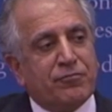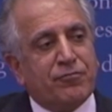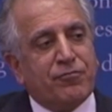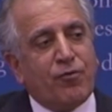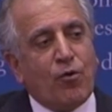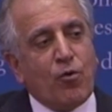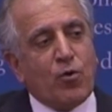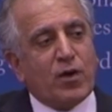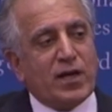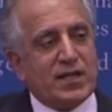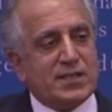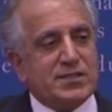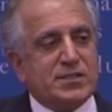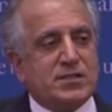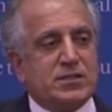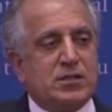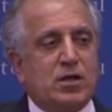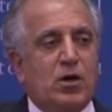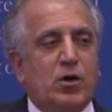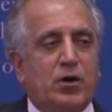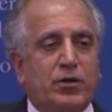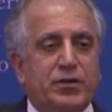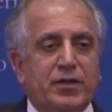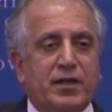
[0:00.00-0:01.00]
focus
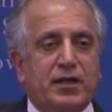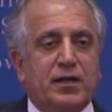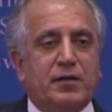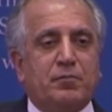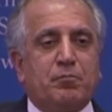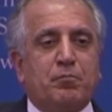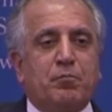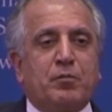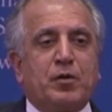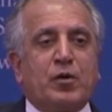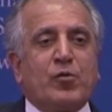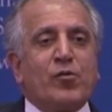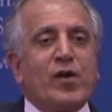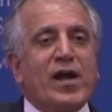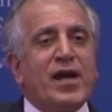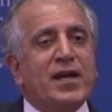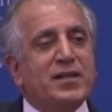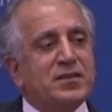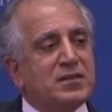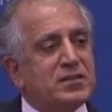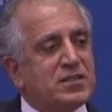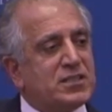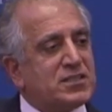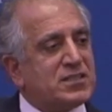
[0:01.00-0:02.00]
on the
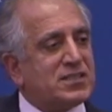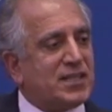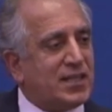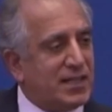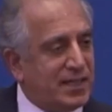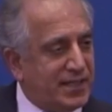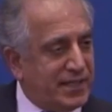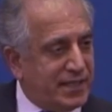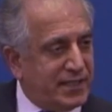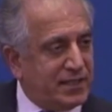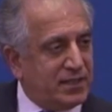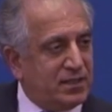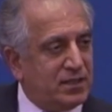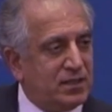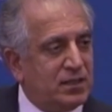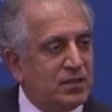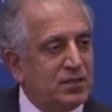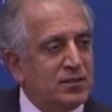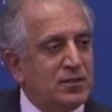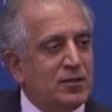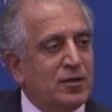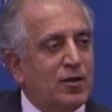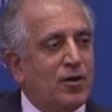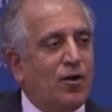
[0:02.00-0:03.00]
grand design
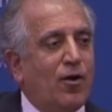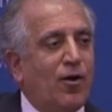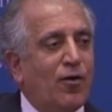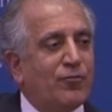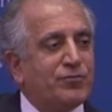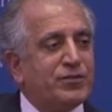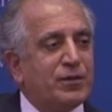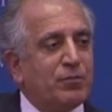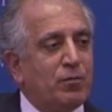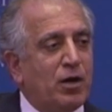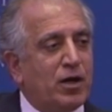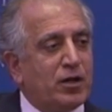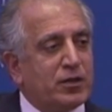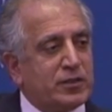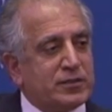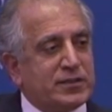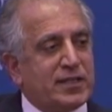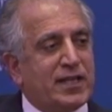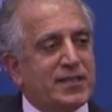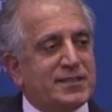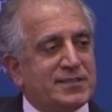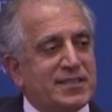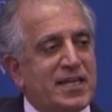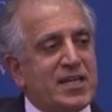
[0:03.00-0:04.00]
of
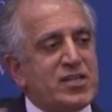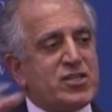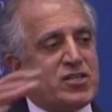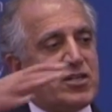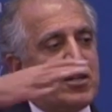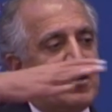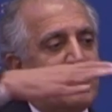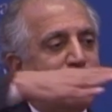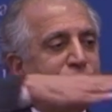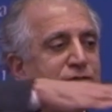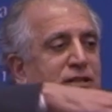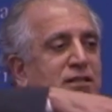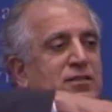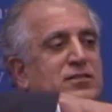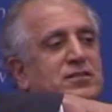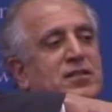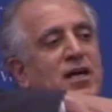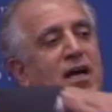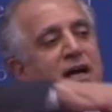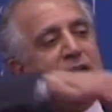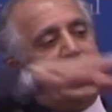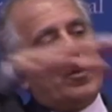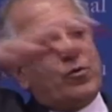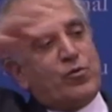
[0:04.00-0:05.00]
democratization of the
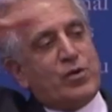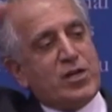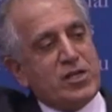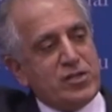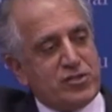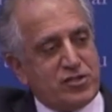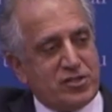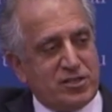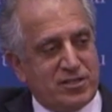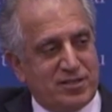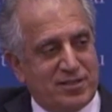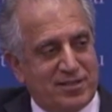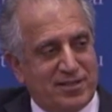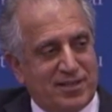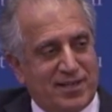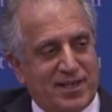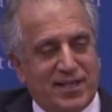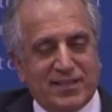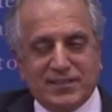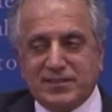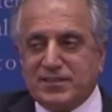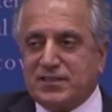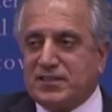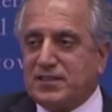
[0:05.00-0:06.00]
entire region
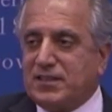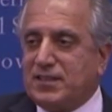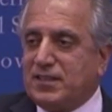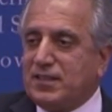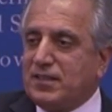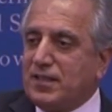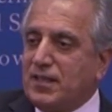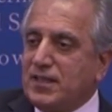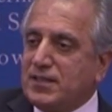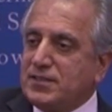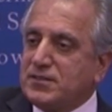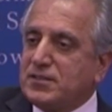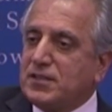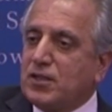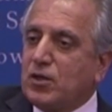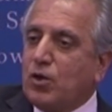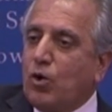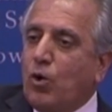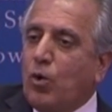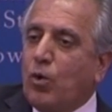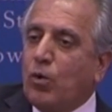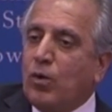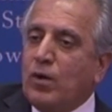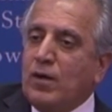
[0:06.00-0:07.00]
as the
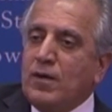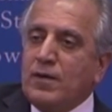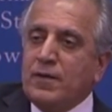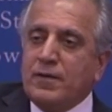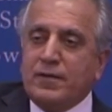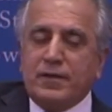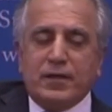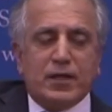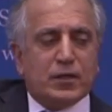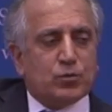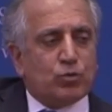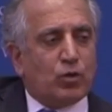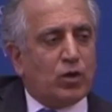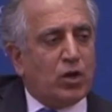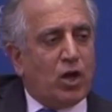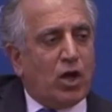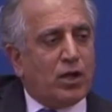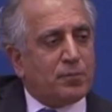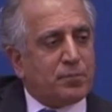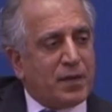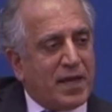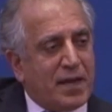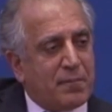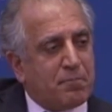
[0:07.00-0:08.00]
goal, it will
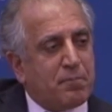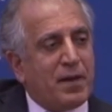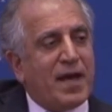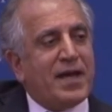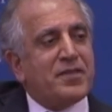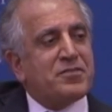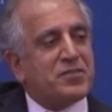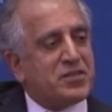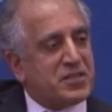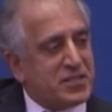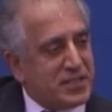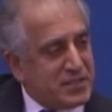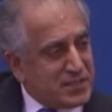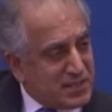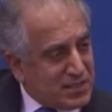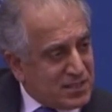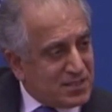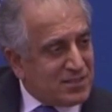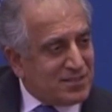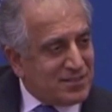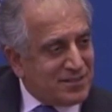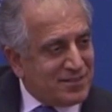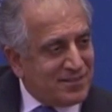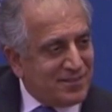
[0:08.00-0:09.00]
not be abandoned,
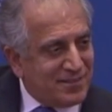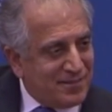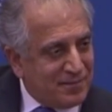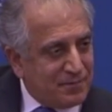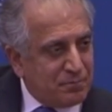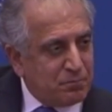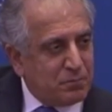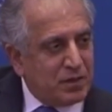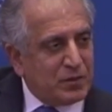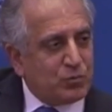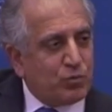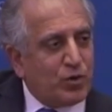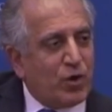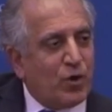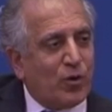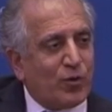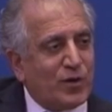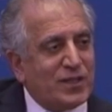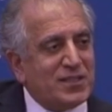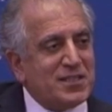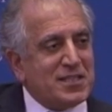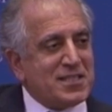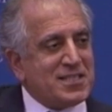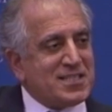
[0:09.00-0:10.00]
but we
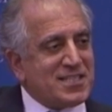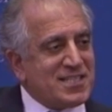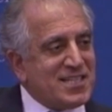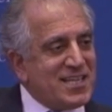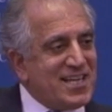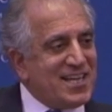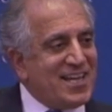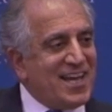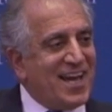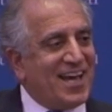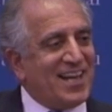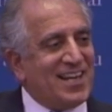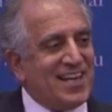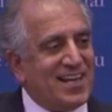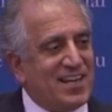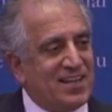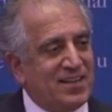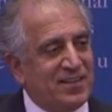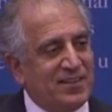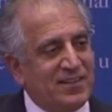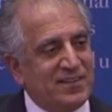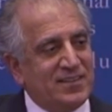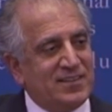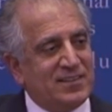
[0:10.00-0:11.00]
already see a
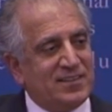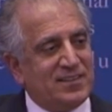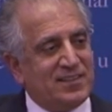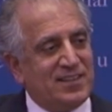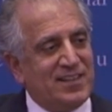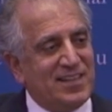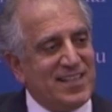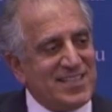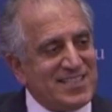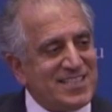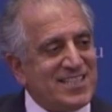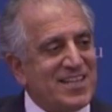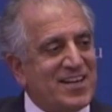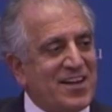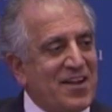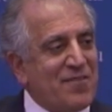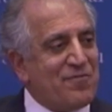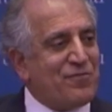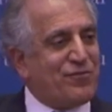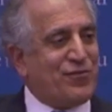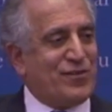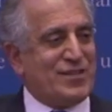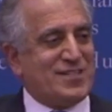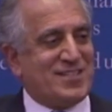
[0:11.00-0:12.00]
lesser
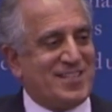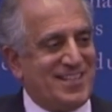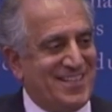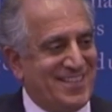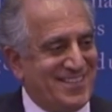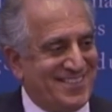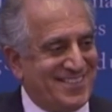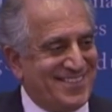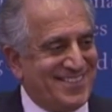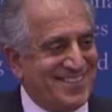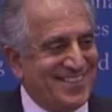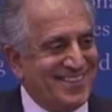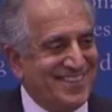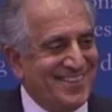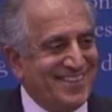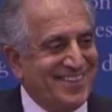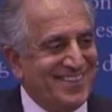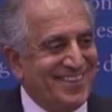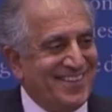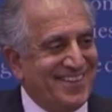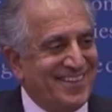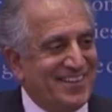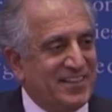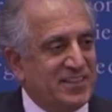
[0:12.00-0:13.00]
emphasis
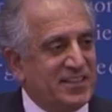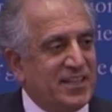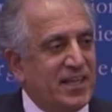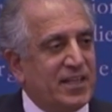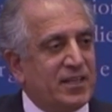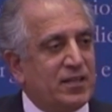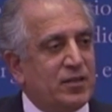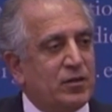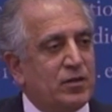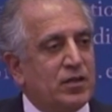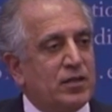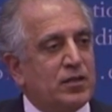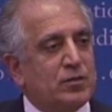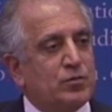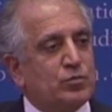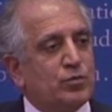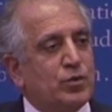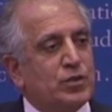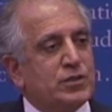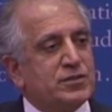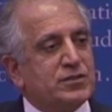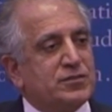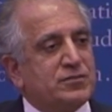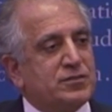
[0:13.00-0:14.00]
than
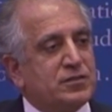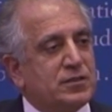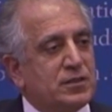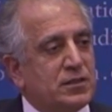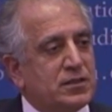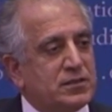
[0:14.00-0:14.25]
was